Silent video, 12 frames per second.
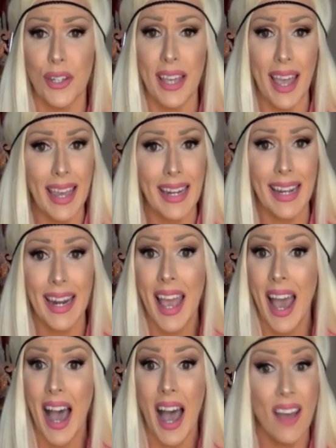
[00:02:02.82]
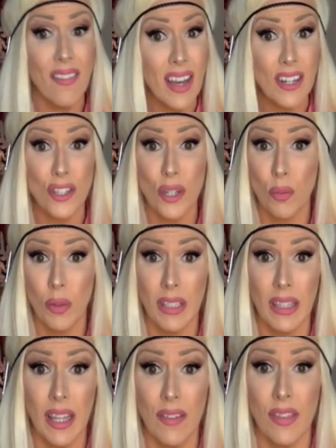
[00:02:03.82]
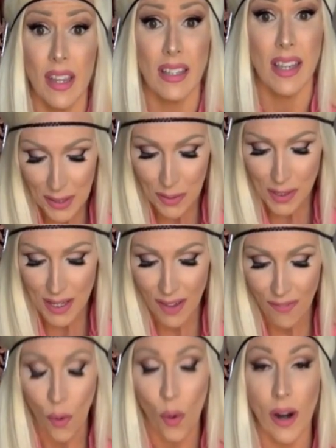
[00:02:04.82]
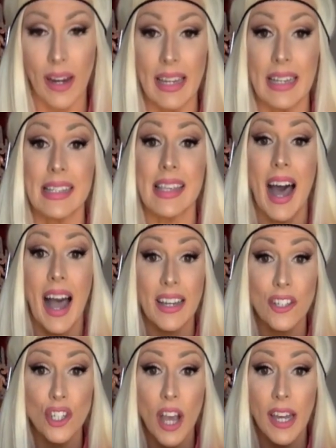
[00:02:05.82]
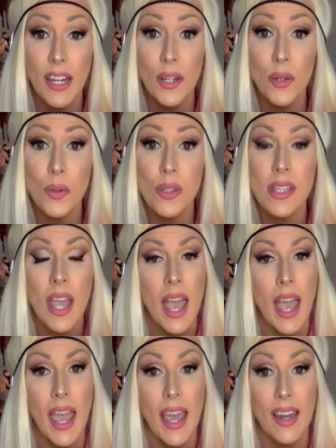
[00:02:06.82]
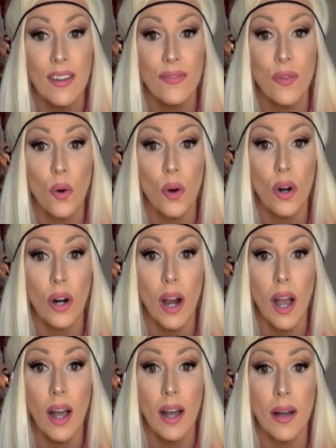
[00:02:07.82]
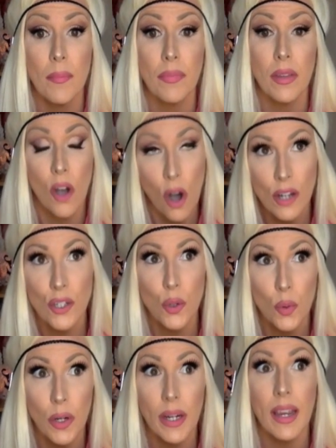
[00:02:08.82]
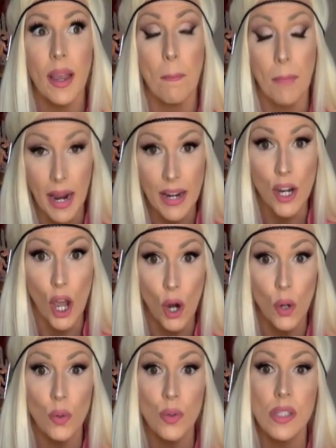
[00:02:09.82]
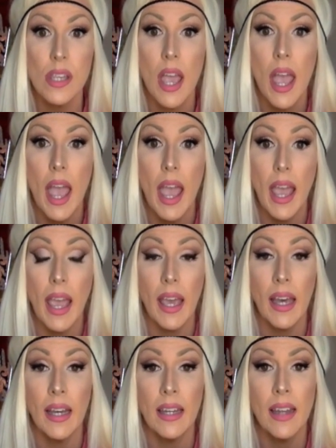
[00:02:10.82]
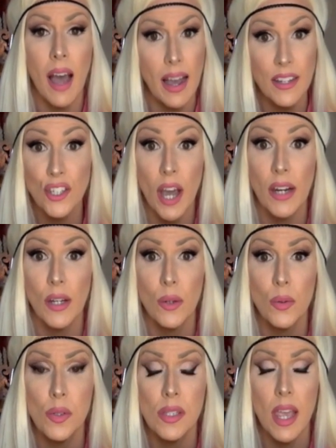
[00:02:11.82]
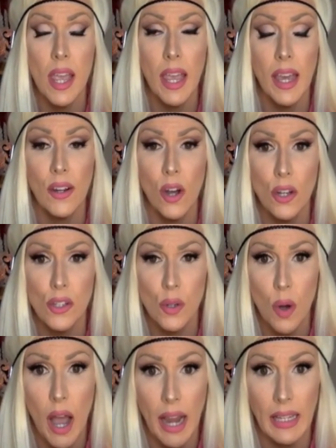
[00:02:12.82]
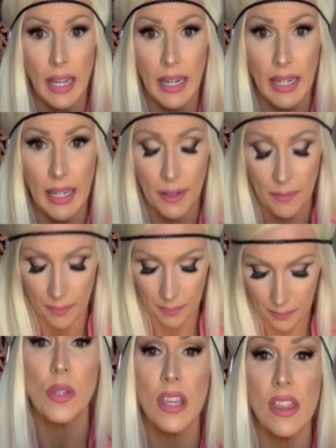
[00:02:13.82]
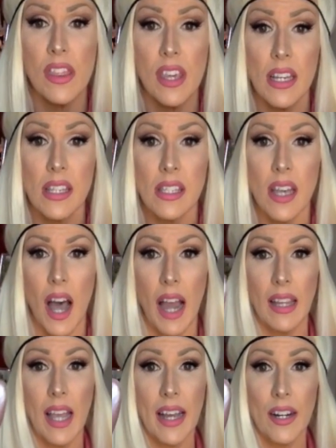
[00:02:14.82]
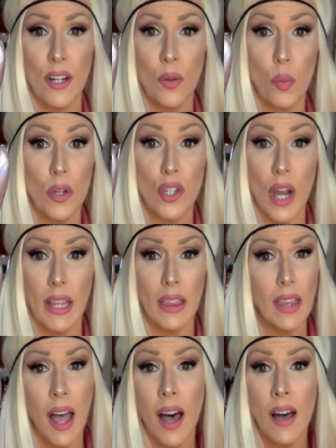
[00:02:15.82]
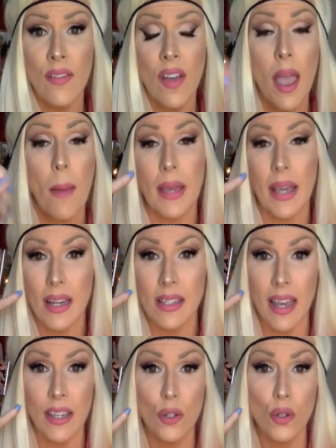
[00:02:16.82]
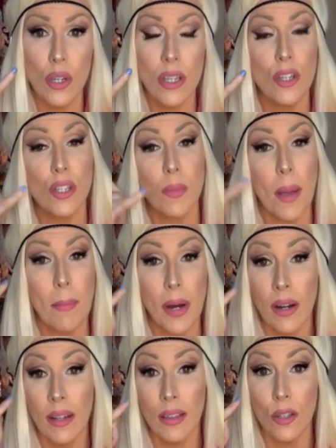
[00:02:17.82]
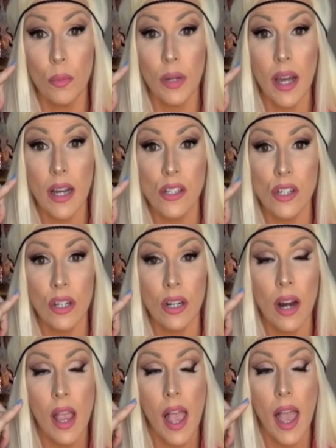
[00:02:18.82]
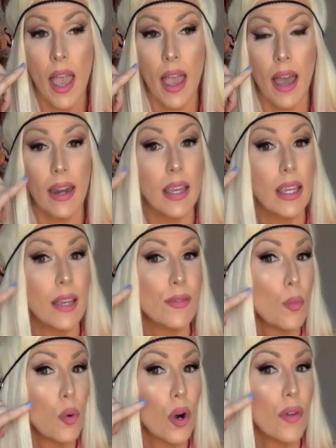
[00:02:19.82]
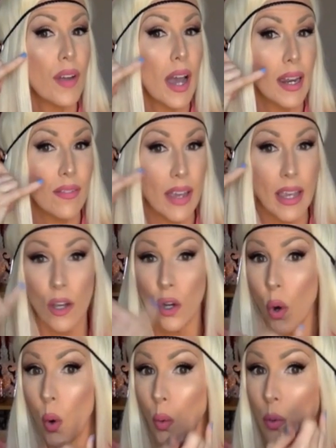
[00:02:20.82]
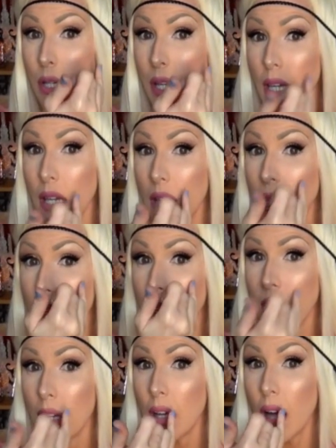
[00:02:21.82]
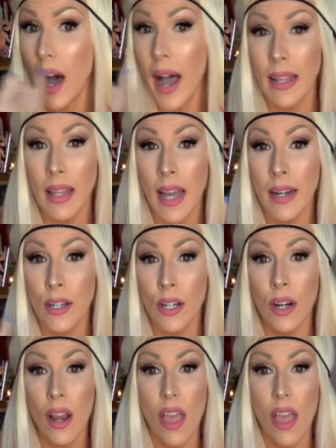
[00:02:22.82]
or you hate it. I've actually really loved this. I'm using it for is eyeshadows and for um, contouring my nose and eyeshadows and also highlighting. Using this highlighter, which I love because I usually use my Mary-Lou Manizer and it gives more of kind of a goldy highlighter,